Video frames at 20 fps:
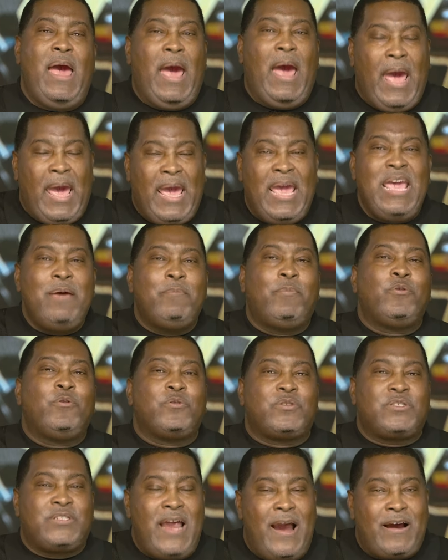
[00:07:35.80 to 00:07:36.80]

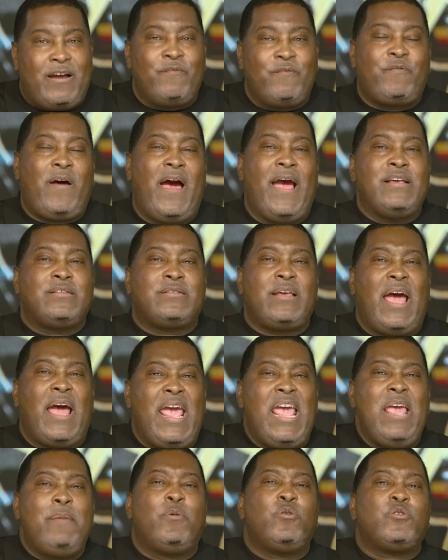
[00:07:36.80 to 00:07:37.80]
Abel's sacrifice,
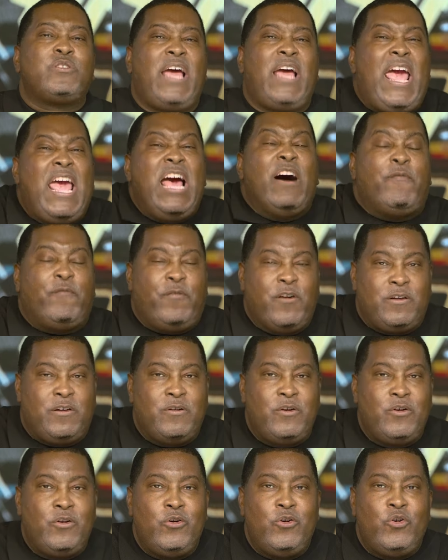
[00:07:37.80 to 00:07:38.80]
Abel's effort
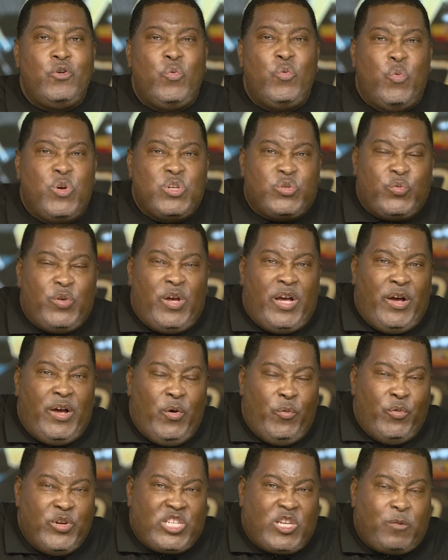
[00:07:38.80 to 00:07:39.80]
was
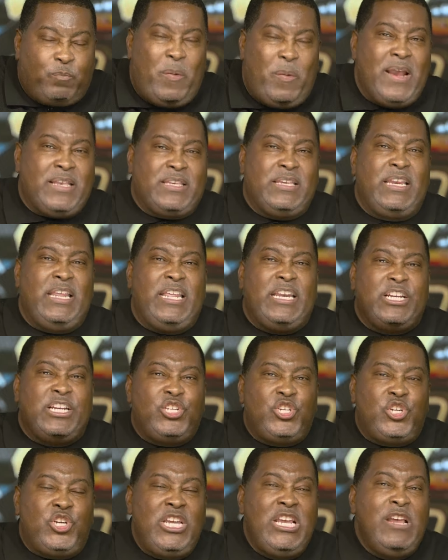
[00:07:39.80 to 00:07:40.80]
respected. It
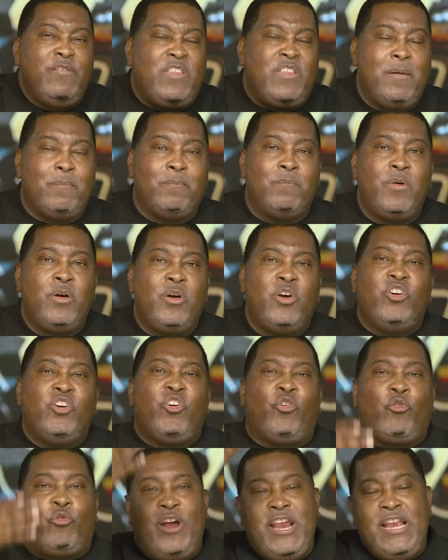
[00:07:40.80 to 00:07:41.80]
achieved him
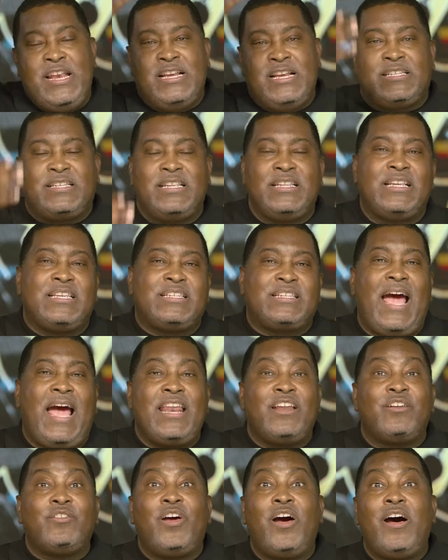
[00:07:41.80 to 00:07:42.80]
greatness in the sight
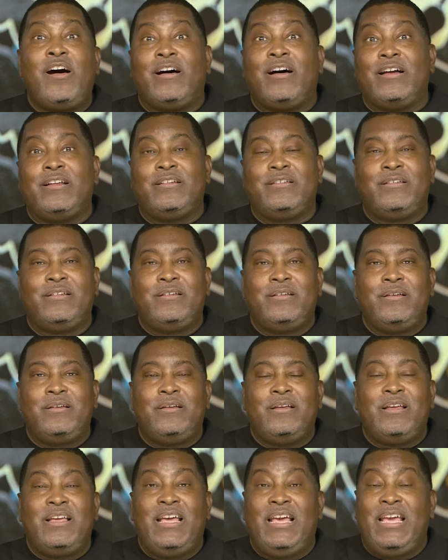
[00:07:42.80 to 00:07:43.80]
of God.
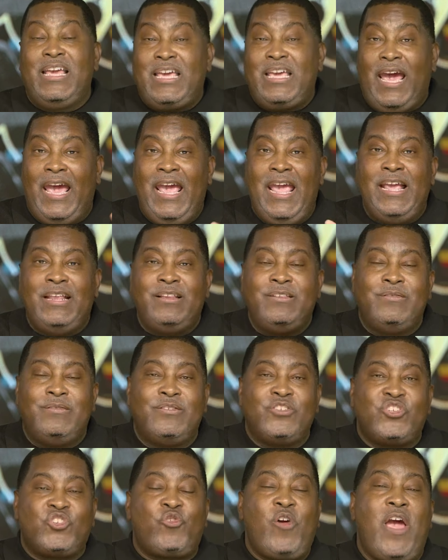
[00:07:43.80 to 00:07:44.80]
Cain,
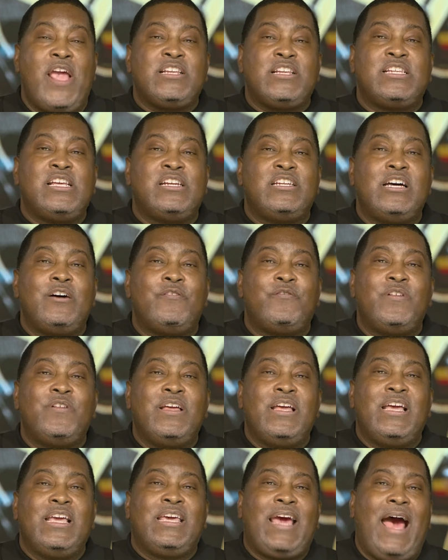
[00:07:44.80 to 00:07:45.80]
strangely enough,
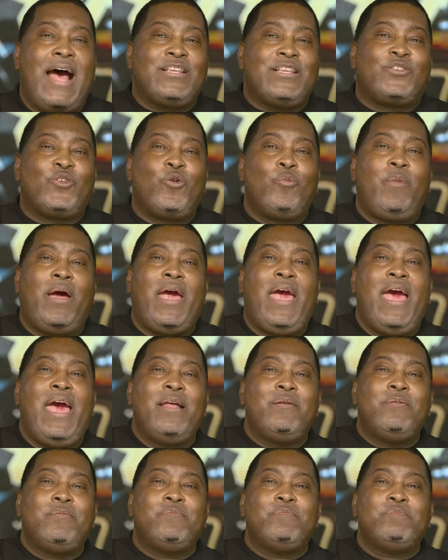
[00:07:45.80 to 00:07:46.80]
got so mad
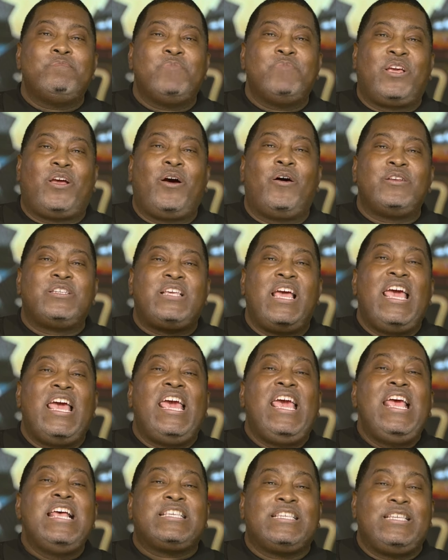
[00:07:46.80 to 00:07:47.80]
because
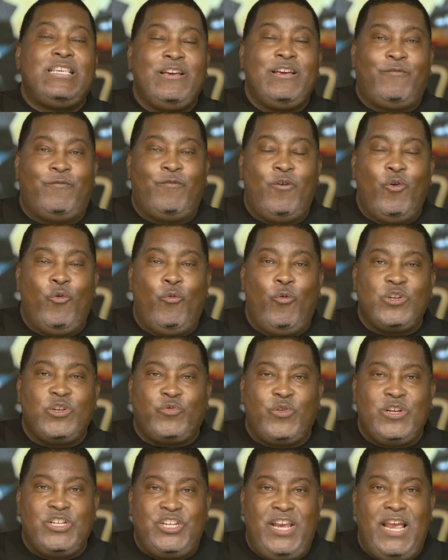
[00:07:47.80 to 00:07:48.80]
his gift was
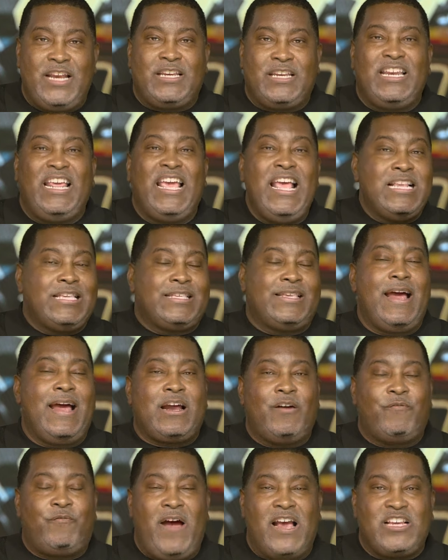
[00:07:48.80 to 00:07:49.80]
rejected, his
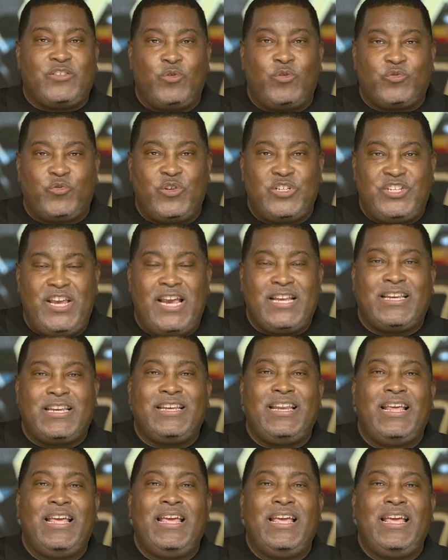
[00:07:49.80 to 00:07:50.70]
sacrifice was rejected,